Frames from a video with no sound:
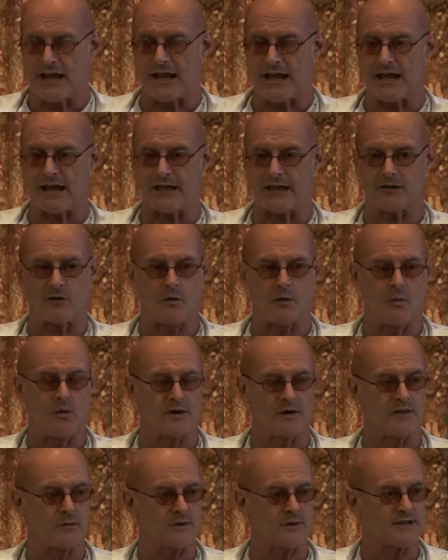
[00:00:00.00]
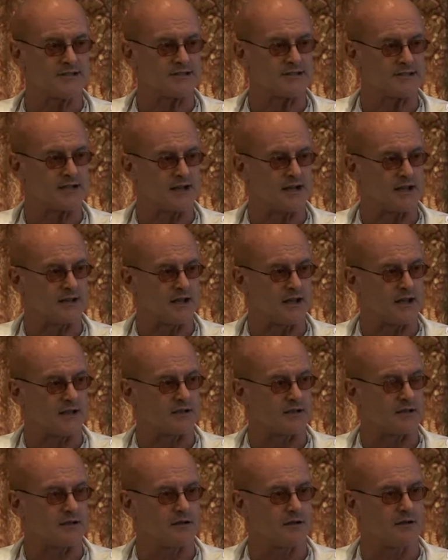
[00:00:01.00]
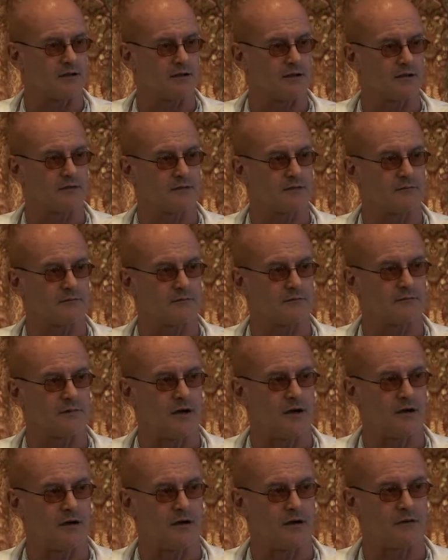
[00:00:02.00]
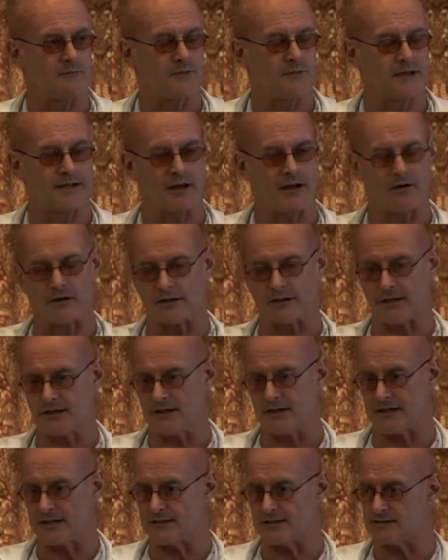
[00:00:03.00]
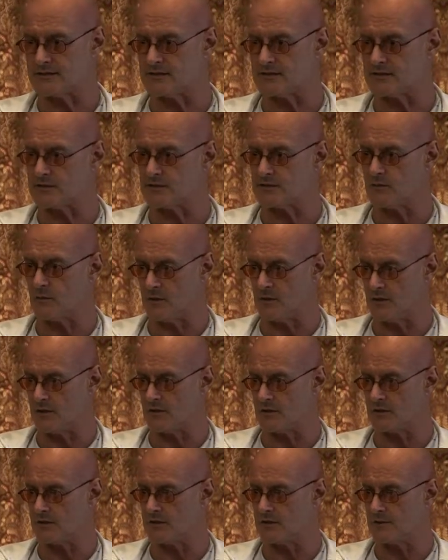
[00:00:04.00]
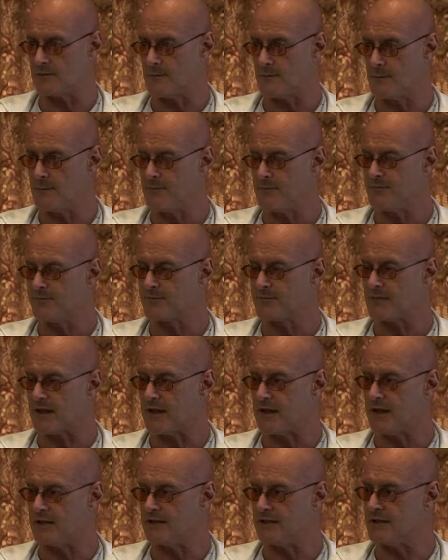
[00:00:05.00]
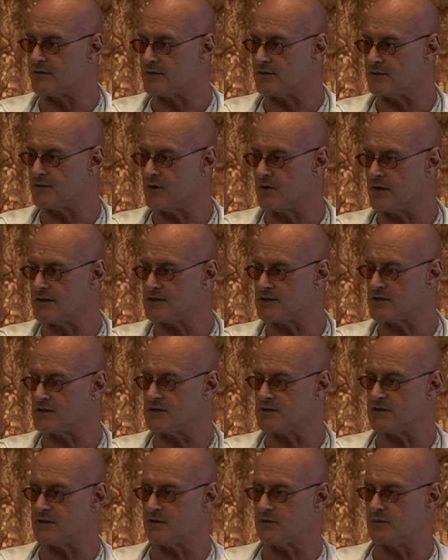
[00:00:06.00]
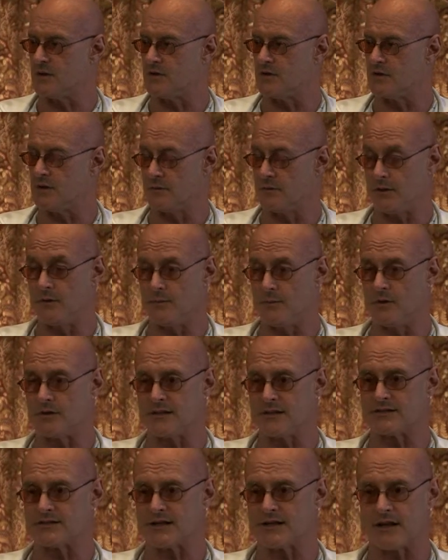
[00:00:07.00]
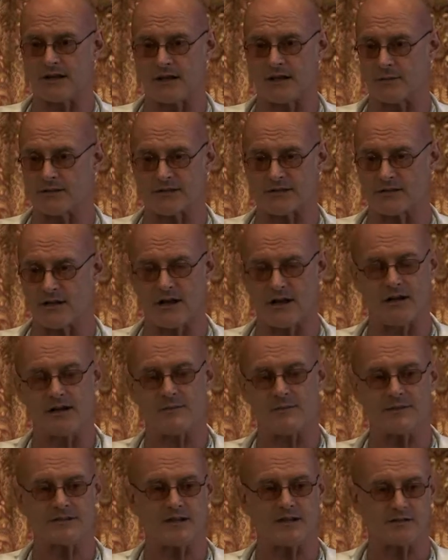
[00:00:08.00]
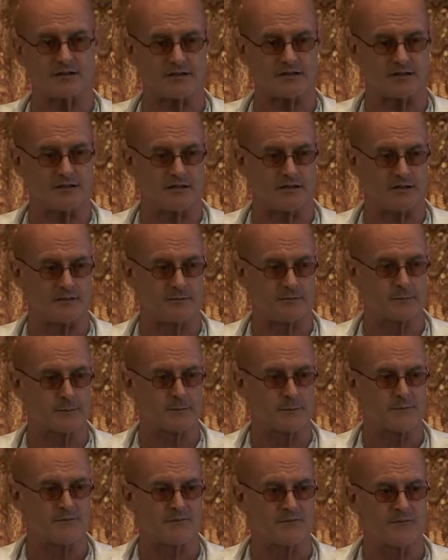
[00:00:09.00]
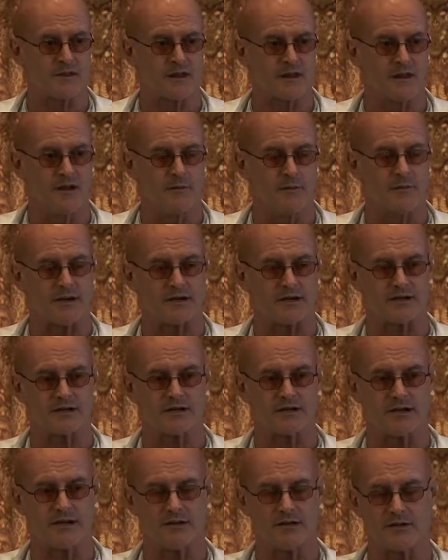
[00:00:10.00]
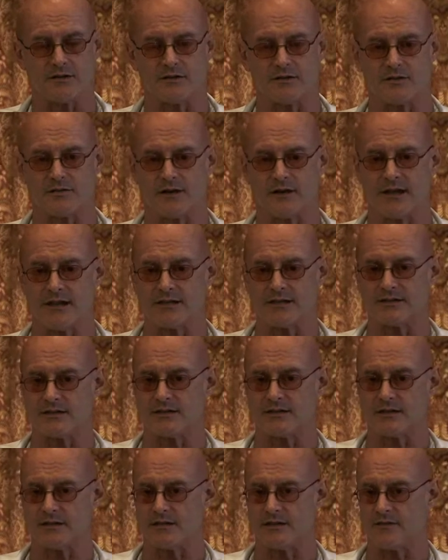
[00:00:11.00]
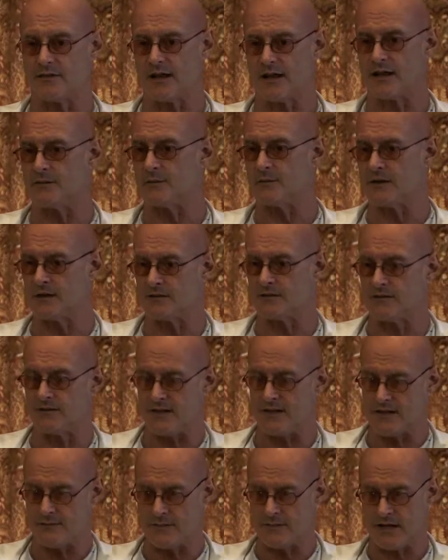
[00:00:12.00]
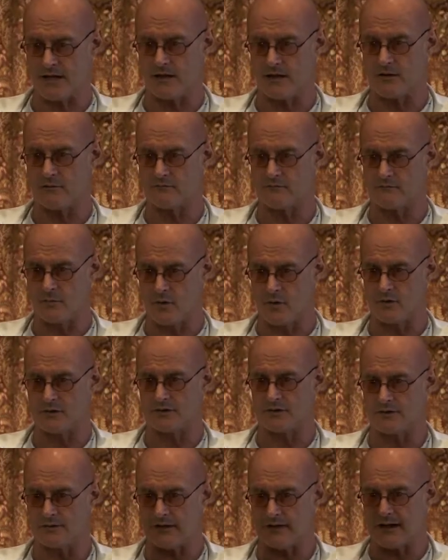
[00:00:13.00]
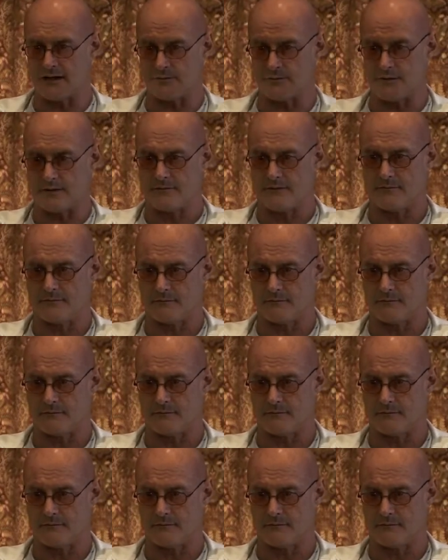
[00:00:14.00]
And one of the reasons that I like Carol Gilligan's work, in a different voice, she wrote a book, incidentally, almost entirely misunderstood. But she traced the development of female moral development.